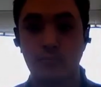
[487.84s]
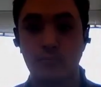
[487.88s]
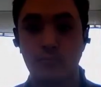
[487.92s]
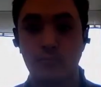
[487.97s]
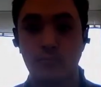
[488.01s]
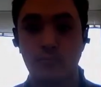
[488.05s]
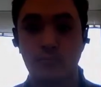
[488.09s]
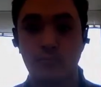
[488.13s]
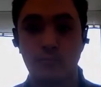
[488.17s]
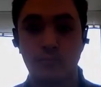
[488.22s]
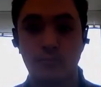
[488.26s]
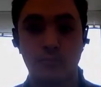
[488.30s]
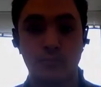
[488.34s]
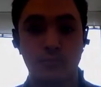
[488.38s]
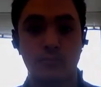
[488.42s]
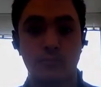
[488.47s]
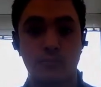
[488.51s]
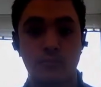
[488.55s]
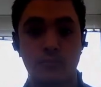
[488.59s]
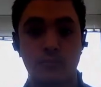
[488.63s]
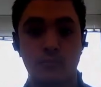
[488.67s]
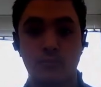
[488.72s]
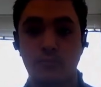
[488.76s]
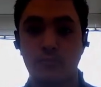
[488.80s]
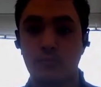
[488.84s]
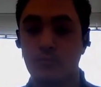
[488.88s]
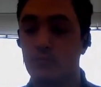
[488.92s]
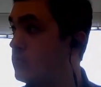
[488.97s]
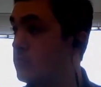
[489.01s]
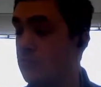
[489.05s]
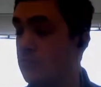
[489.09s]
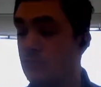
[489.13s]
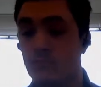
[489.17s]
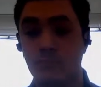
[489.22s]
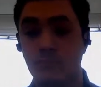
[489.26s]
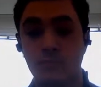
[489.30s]

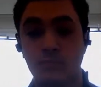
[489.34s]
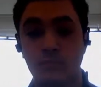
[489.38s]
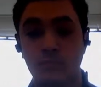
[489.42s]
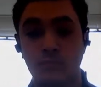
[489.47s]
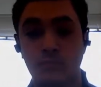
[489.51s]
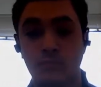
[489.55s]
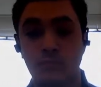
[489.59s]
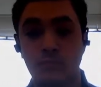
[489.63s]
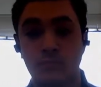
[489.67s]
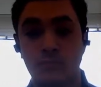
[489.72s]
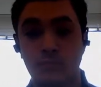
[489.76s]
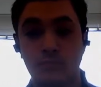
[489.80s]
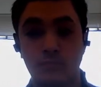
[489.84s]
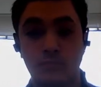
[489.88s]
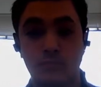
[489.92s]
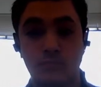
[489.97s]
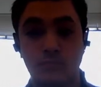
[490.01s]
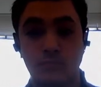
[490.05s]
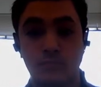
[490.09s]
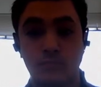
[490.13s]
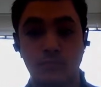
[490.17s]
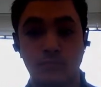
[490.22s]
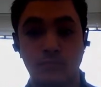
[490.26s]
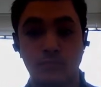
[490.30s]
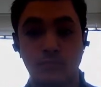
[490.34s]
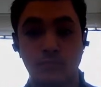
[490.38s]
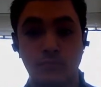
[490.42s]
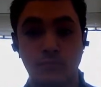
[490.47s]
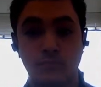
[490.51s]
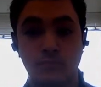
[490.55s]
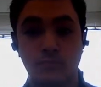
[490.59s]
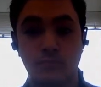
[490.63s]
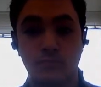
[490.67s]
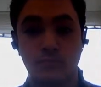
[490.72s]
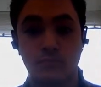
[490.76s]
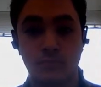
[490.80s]

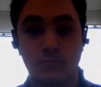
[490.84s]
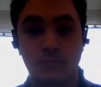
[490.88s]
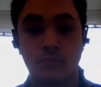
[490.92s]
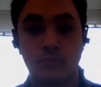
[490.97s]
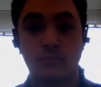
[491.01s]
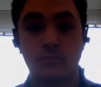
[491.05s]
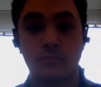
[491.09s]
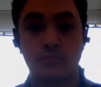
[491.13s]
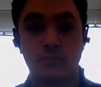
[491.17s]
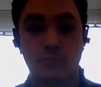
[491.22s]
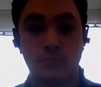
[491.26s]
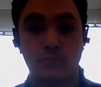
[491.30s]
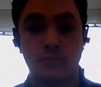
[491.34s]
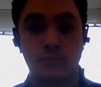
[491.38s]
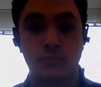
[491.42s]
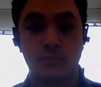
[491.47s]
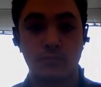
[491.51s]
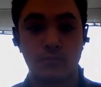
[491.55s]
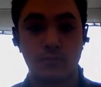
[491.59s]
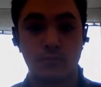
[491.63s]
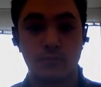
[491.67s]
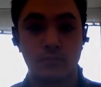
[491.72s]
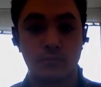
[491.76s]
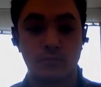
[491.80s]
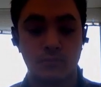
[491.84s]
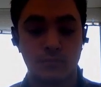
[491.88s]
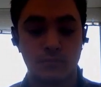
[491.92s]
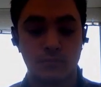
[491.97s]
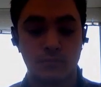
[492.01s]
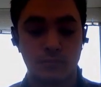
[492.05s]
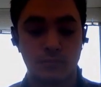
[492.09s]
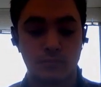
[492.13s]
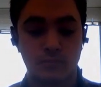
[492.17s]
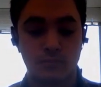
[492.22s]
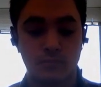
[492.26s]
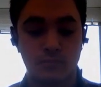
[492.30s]

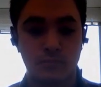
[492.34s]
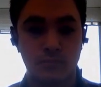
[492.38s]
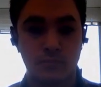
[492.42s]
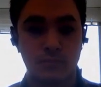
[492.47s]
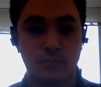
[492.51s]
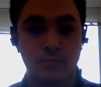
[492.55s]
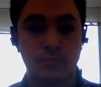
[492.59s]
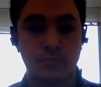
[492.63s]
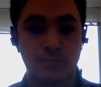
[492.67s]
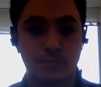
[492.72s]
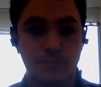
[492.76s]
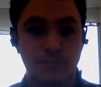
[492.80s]
The person shown says nothing.